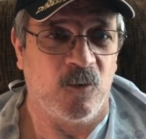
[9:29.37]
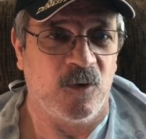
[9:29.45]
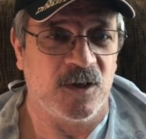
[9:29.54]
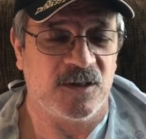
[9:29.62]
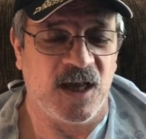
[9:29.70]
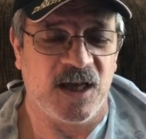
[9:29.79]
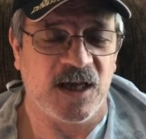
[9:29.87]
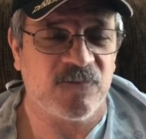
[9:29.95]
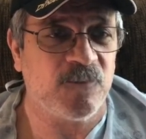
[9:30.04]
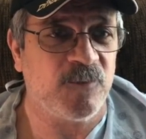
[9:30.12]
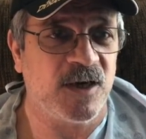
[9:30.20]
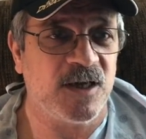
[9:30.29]
I want to thank
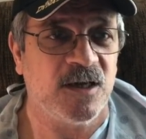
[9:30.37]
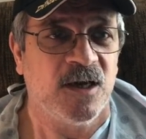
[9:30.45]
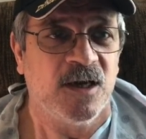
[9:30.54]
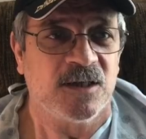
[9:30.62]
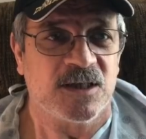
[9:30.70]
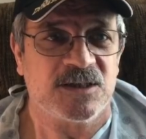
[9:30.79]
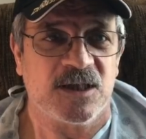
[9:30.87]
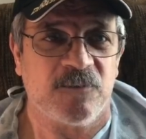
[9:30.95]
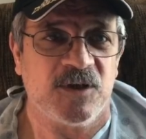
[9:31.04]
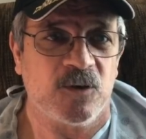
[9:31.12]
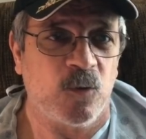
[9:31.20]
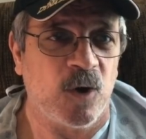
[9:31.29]
everybody that
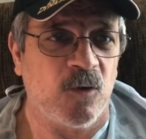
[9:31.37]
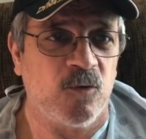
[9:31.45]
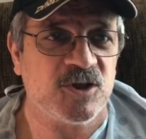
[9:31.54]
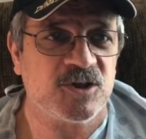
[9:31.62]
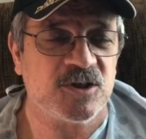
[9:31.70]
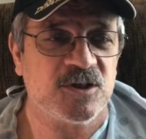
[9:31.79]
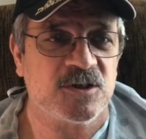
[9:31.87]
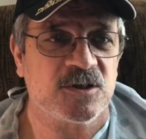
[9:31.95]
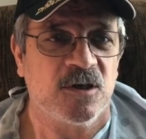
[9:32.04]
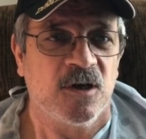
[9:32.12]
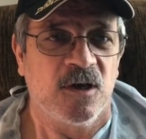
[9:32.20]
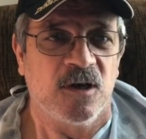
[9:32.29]
sent me the well wishes.